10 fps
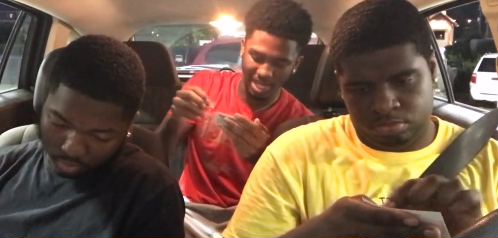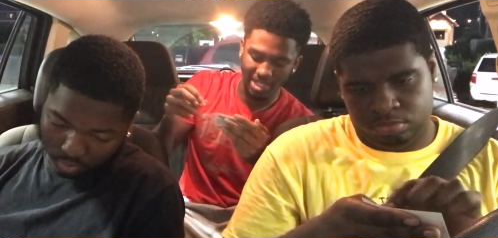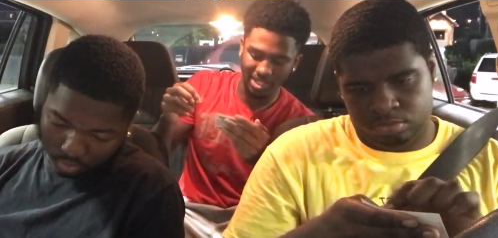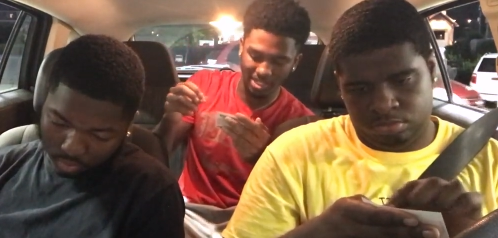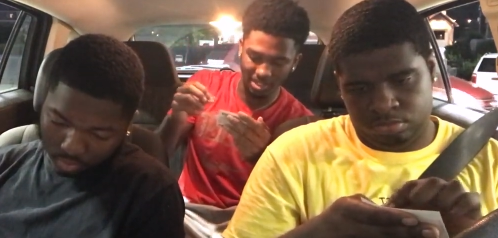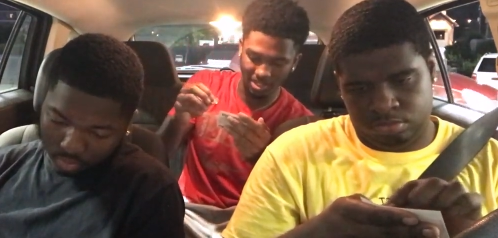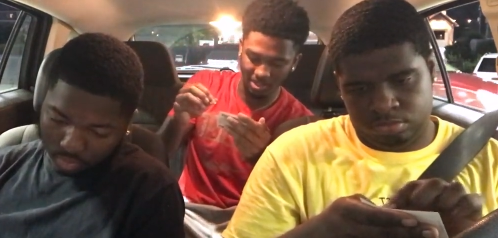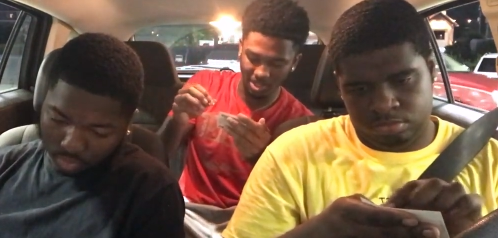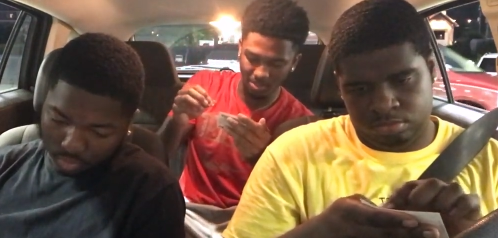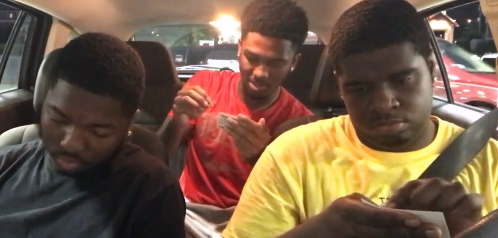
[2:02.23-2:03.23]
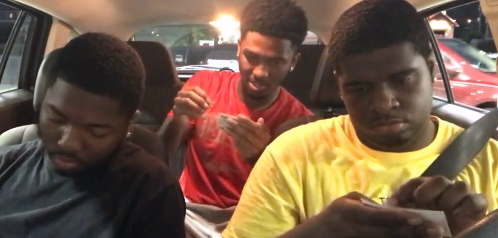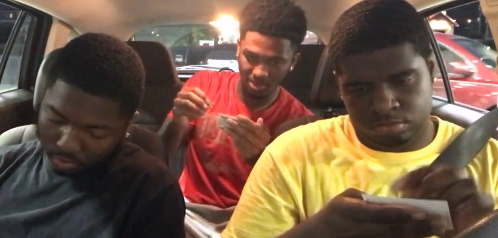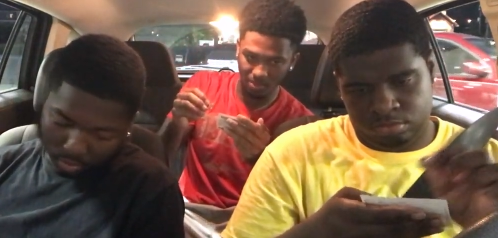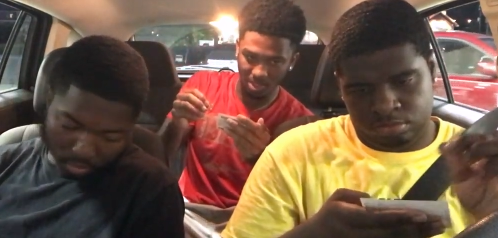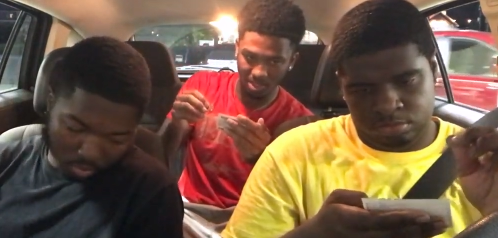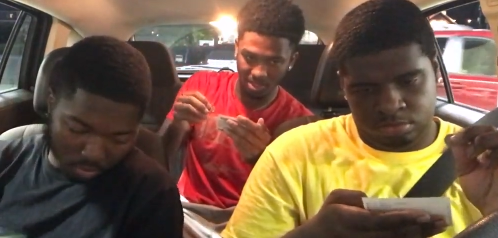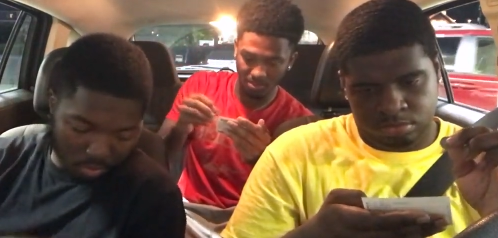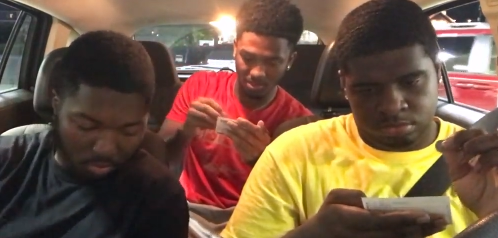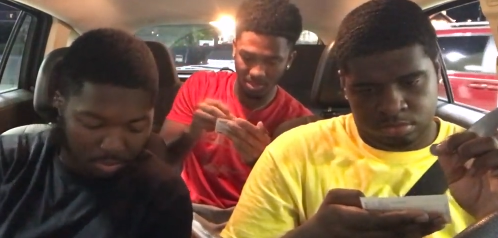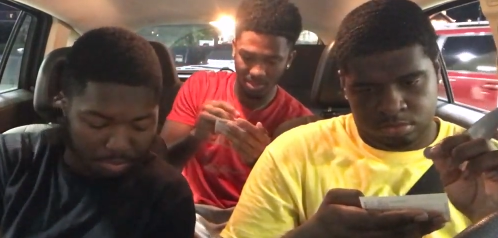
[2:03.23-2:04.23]
Speaker 1: Match any of your numbers to the winning number.
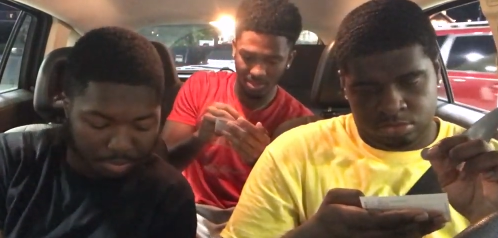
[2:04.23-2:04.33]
